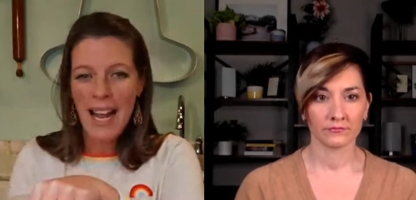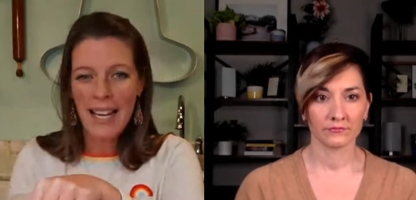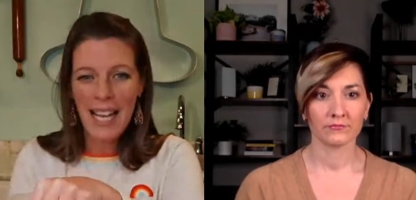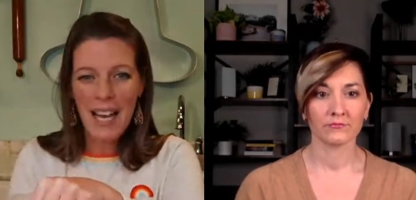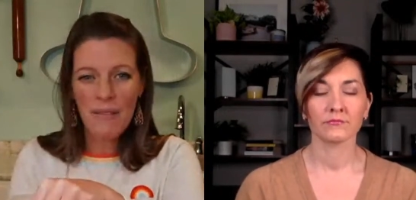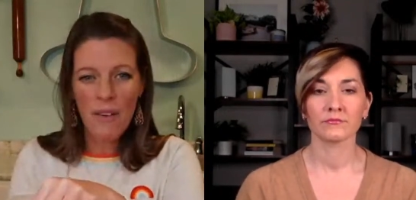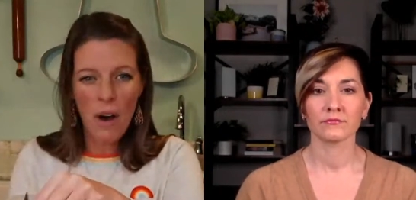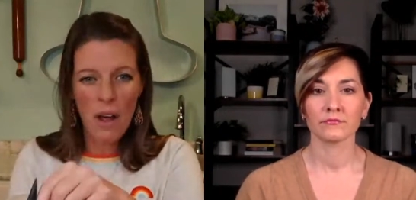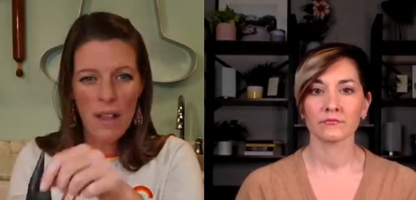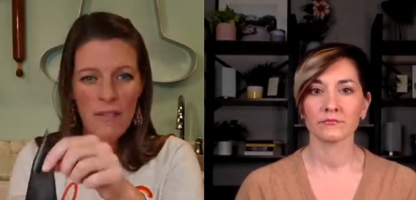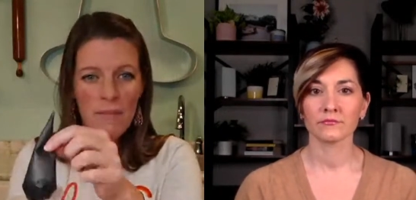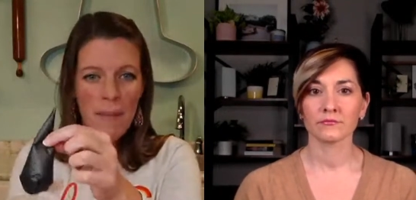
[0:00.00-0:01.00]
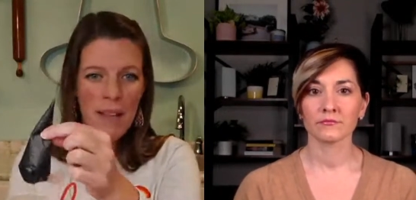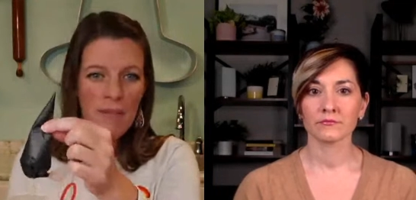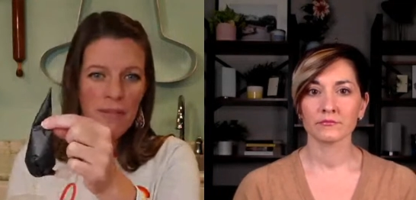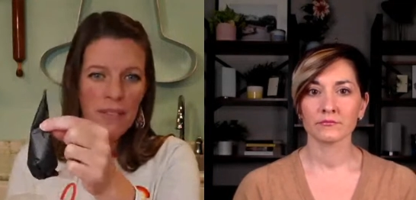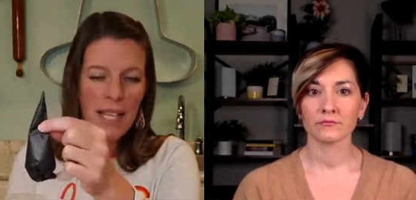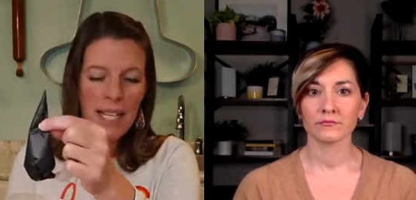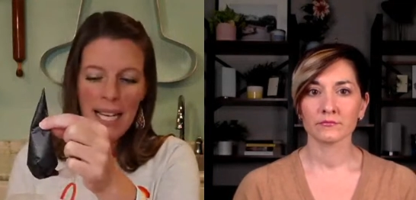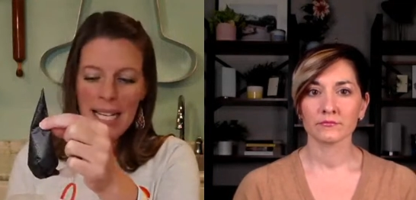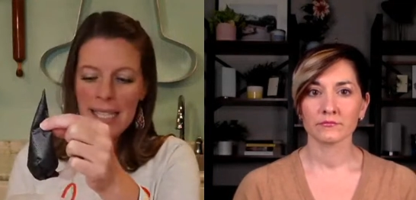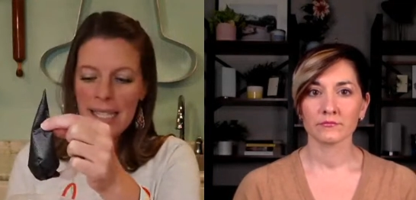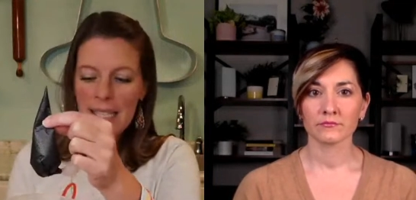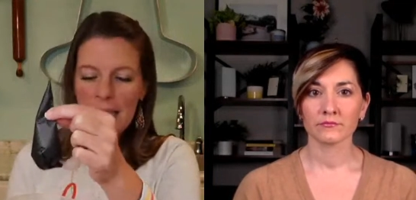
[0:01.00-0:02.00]
Speaker 1: And I have all of my Fled
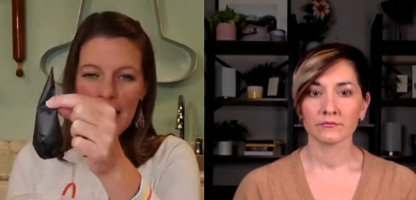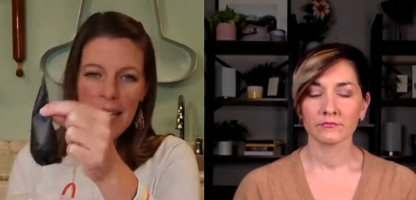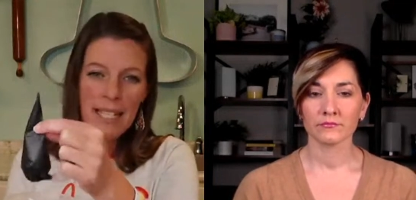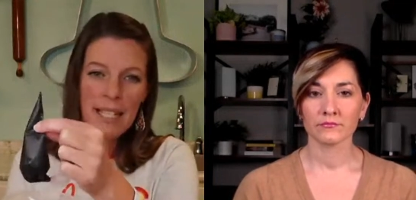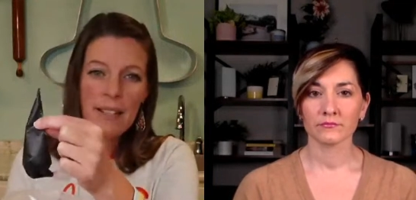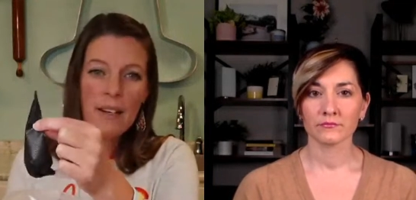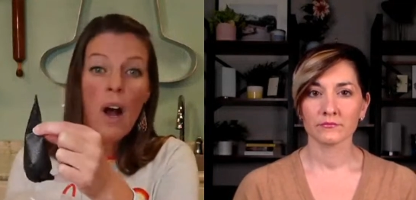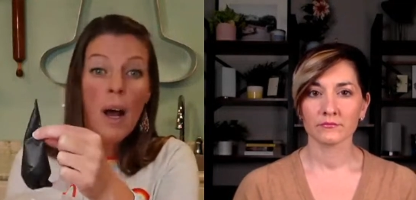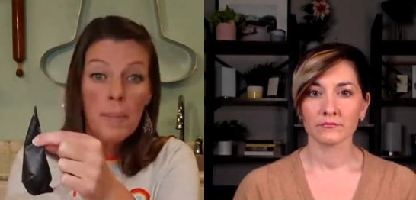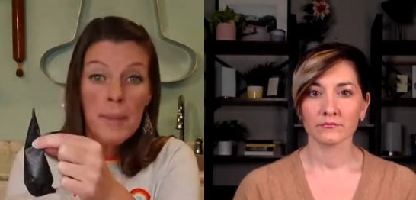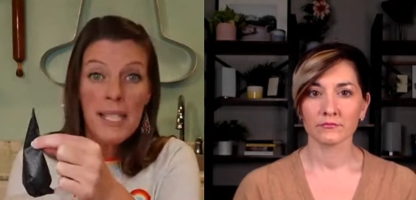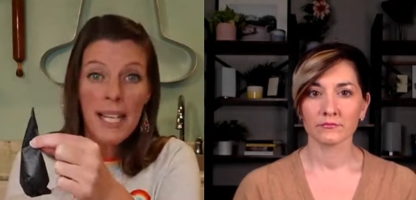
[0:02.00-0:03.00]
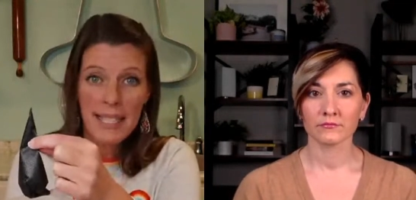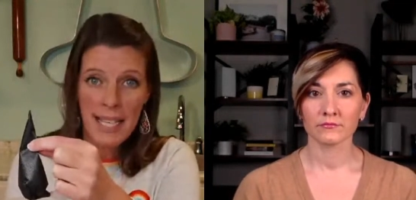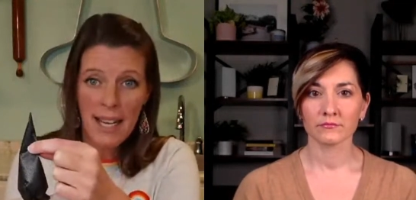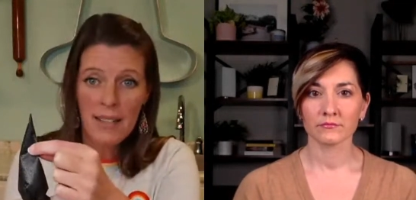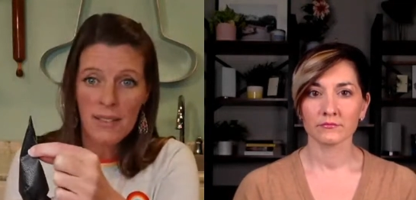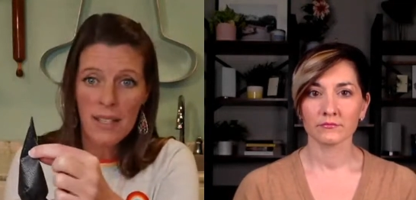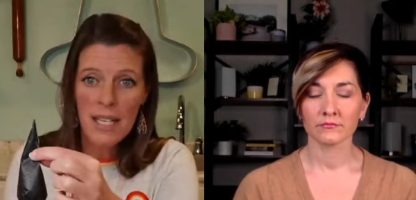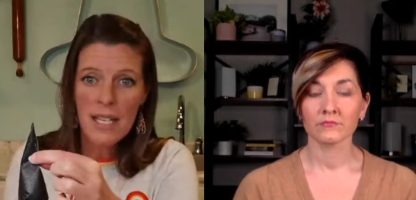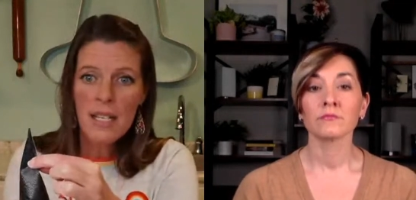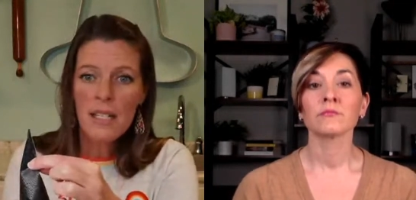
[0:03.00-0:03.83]
icings in here upside down.